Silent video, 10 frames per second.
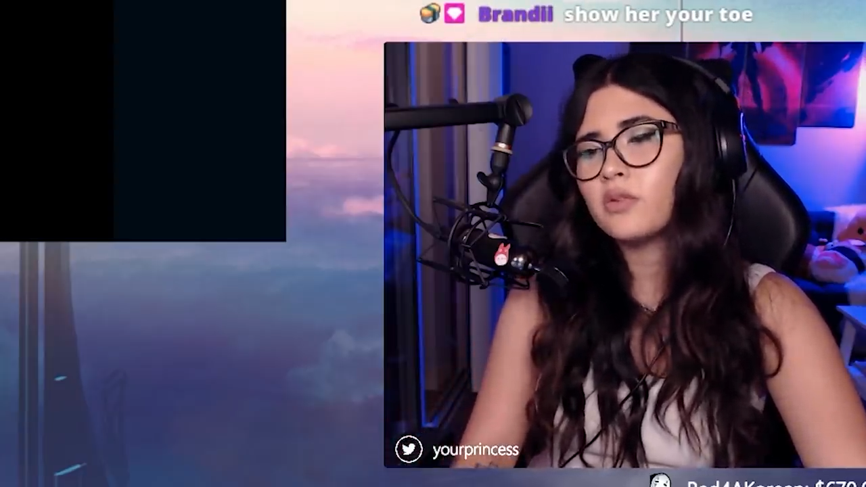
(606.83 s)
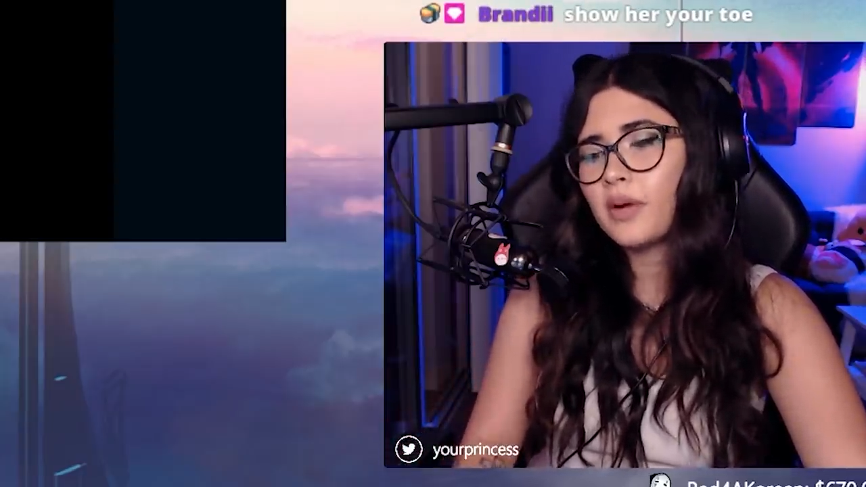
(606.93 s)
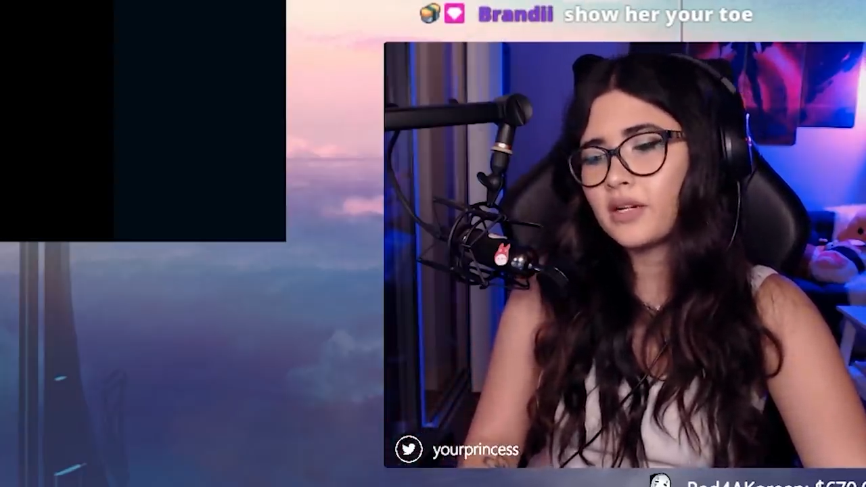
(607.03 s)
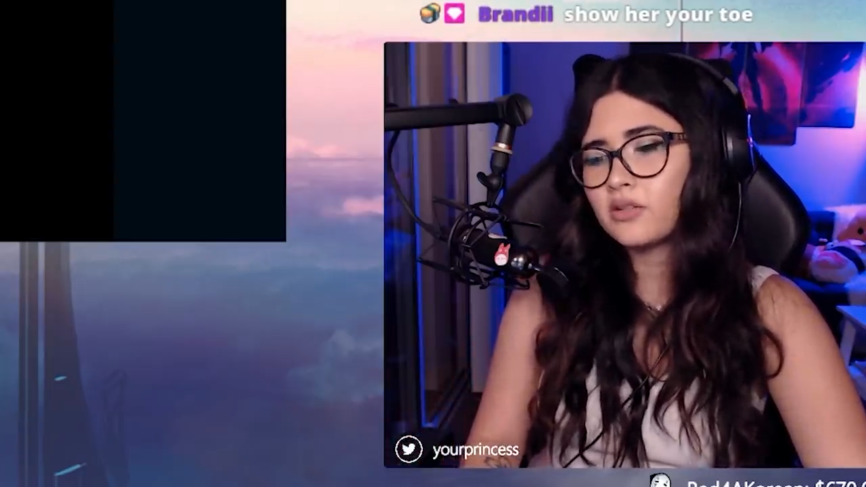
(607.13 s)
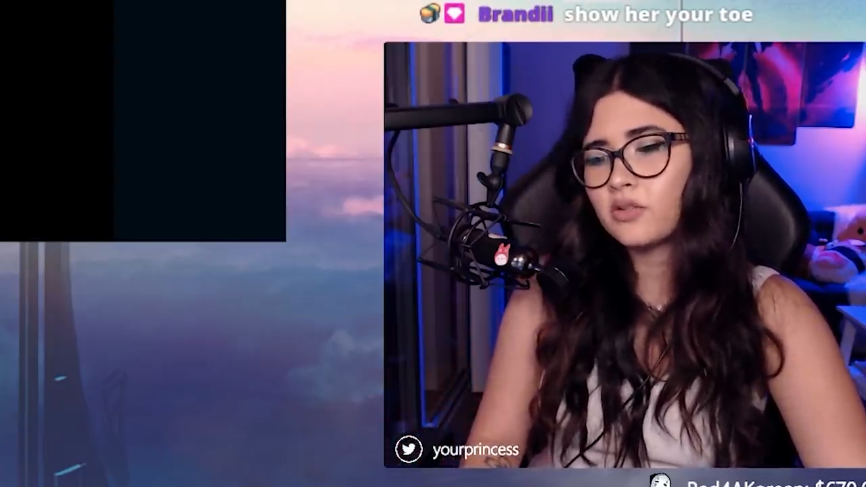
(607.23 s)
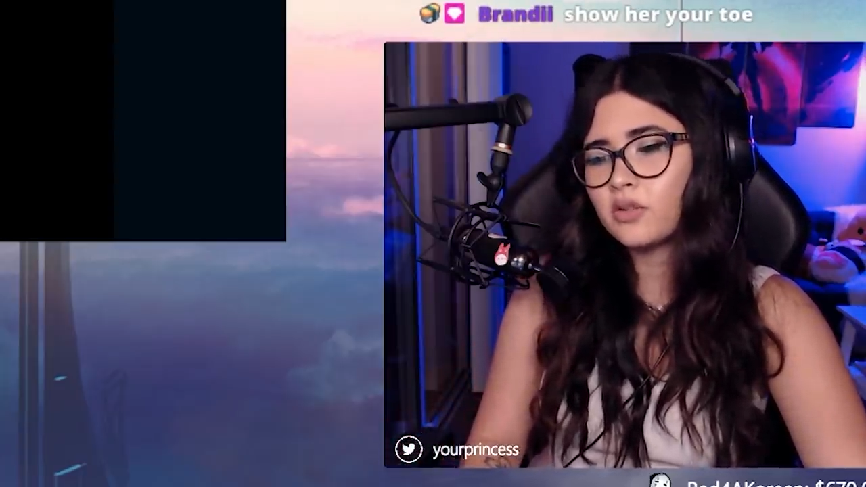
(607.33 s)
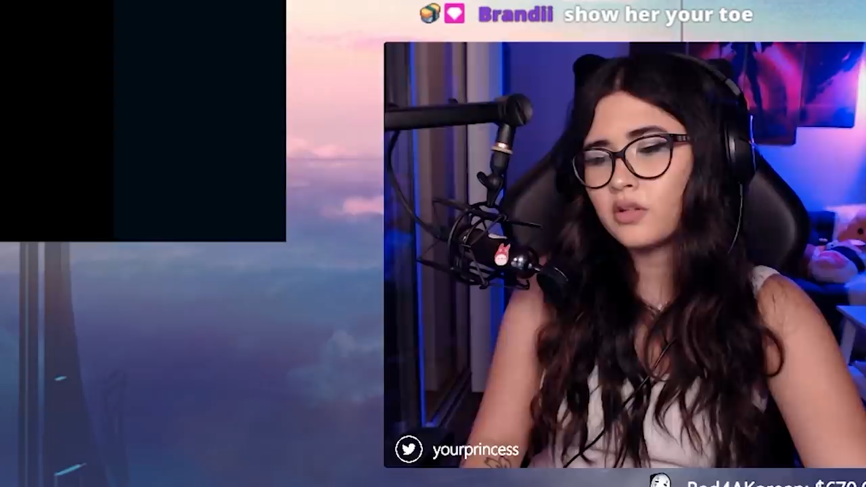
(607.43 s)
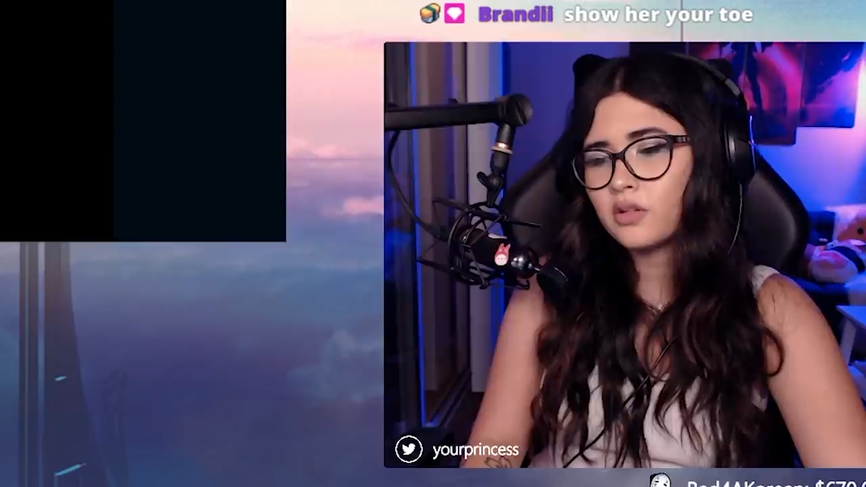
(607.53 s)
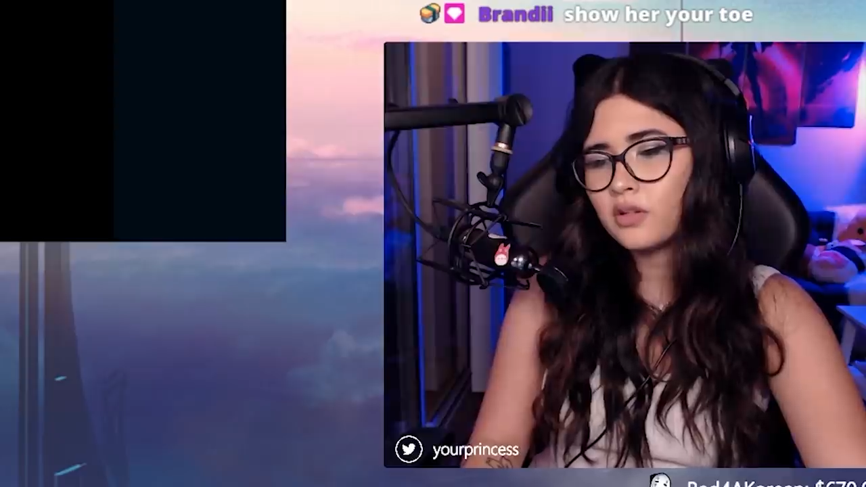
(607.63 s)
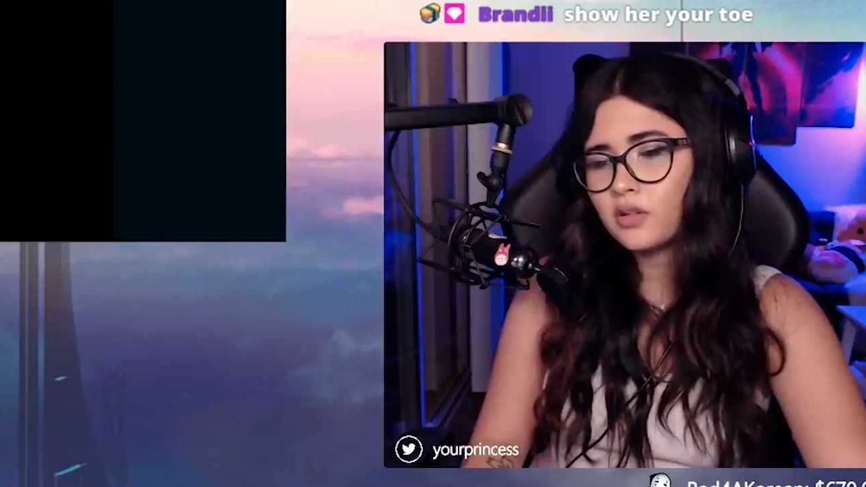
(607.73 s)
No, practice duel.
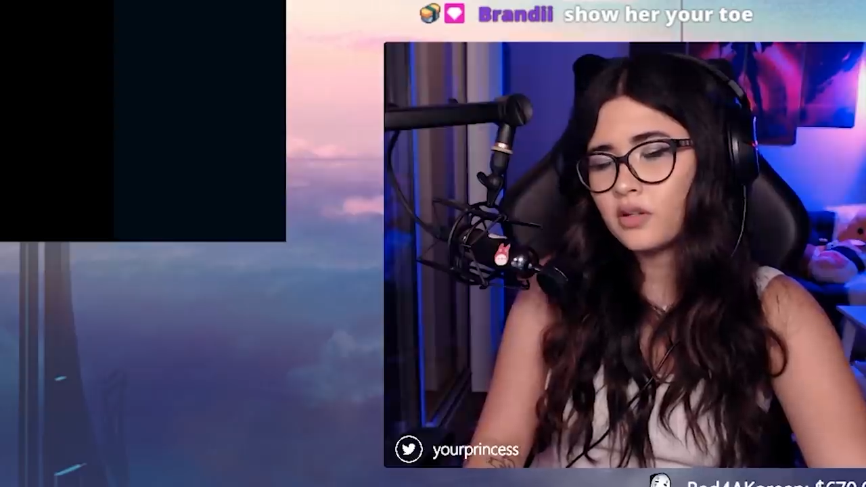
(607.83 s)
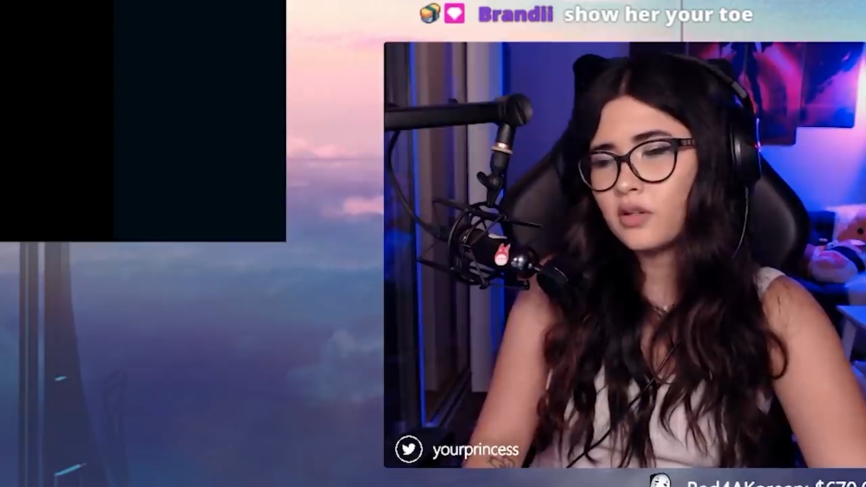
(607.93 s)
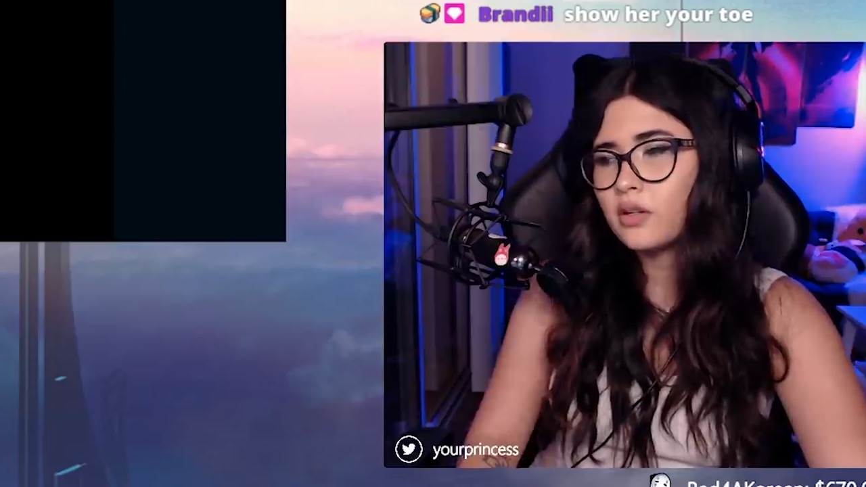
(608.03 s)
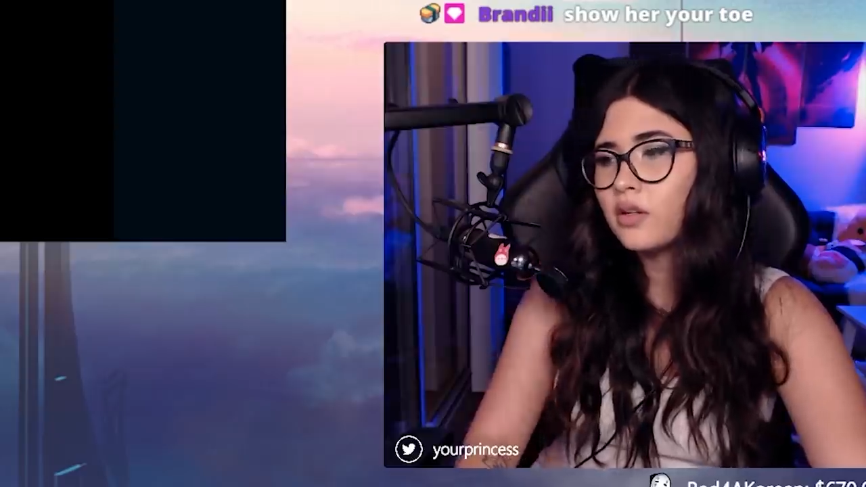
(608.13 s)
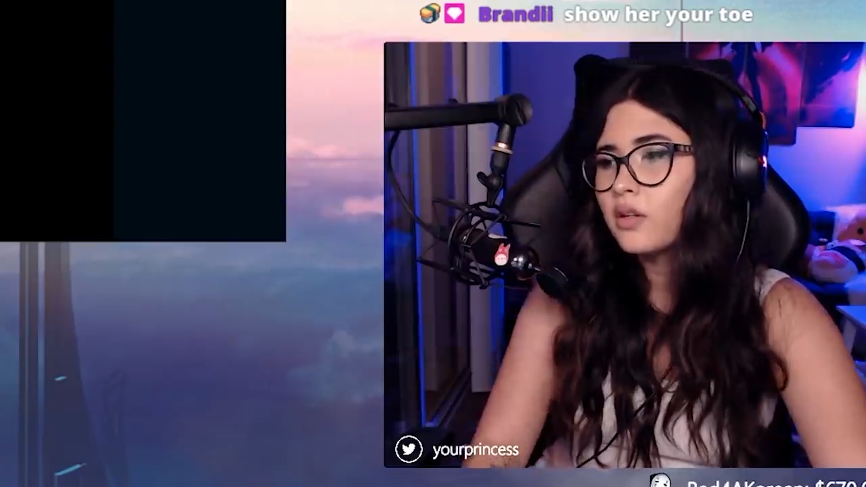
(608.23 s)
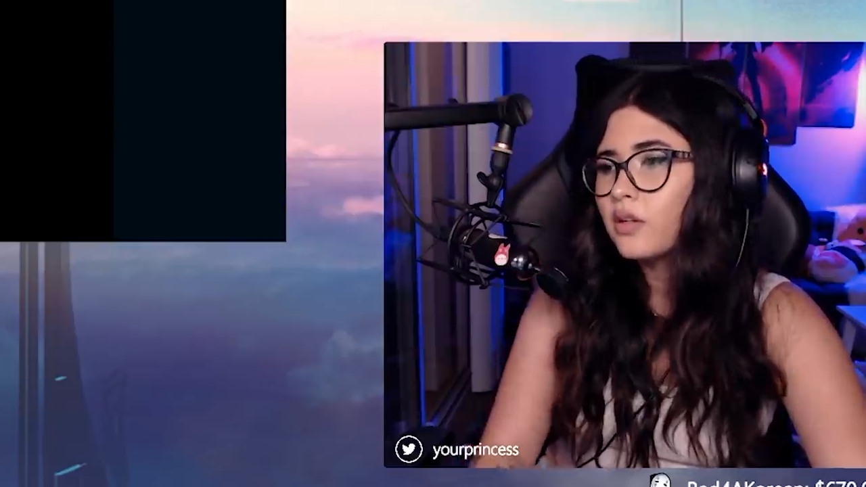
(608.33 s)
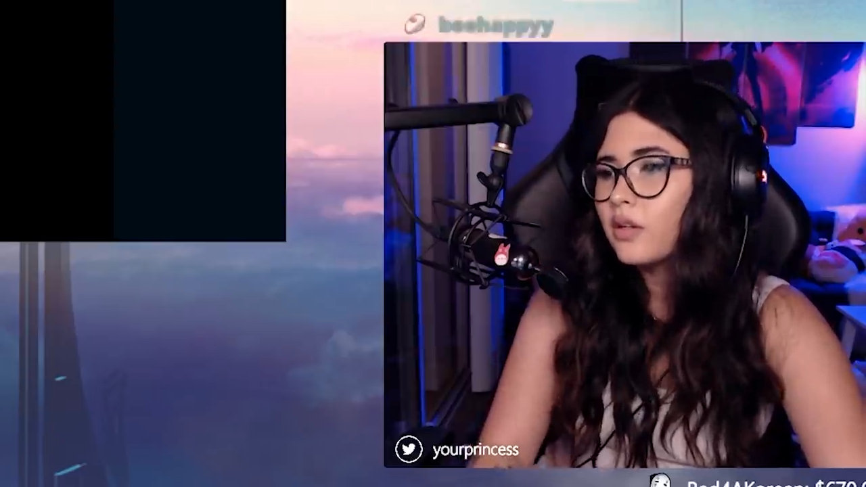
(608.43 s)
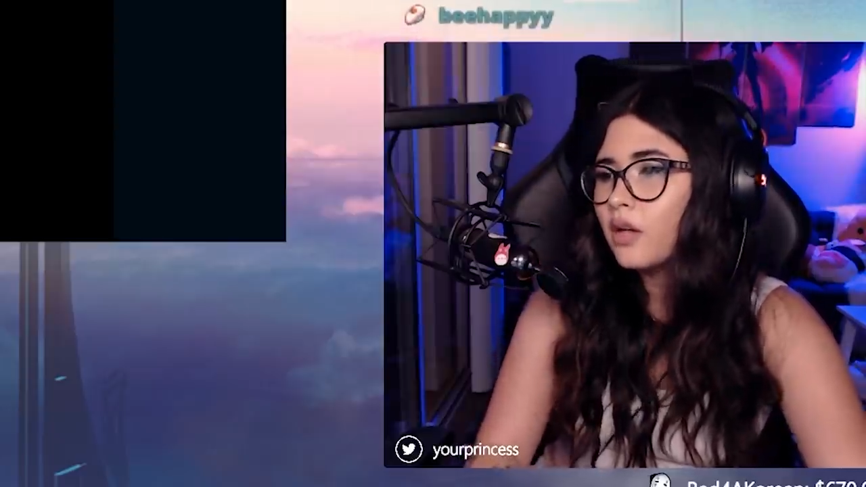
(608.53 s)
Custom. I'll just share screen and then